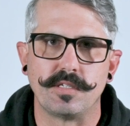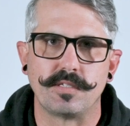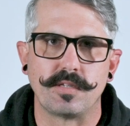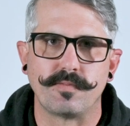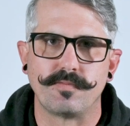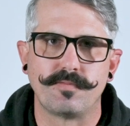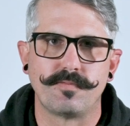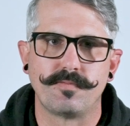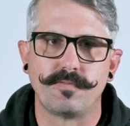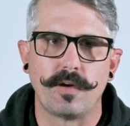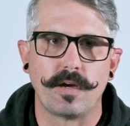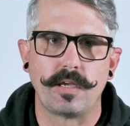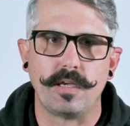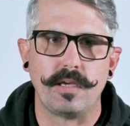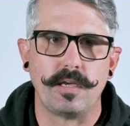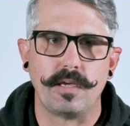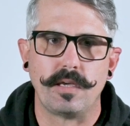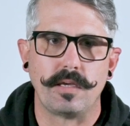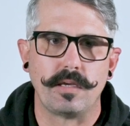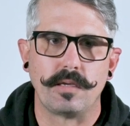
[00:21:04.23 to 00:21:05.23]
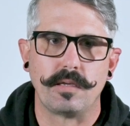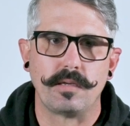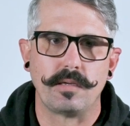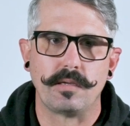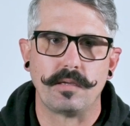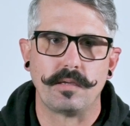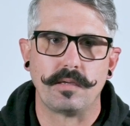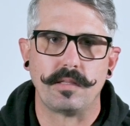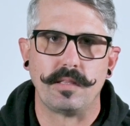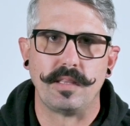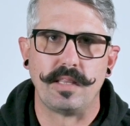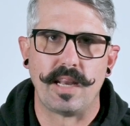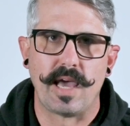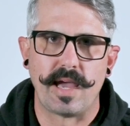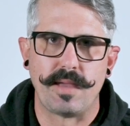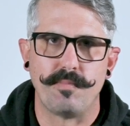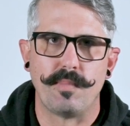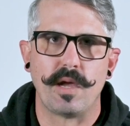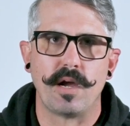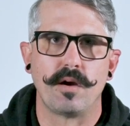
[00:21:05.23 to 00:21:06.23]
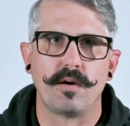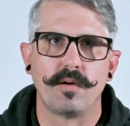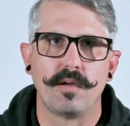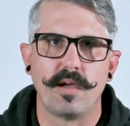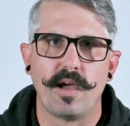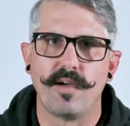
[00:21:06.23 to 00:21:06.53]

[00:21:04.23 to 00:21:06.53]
is a fucking nightmare.